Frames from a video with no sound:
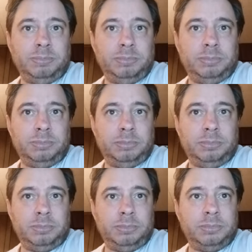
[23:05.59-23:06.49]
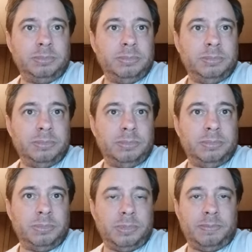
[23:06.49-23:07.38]

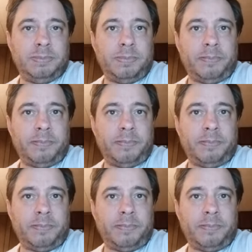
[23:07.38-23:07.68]
No one is speaking in this clip.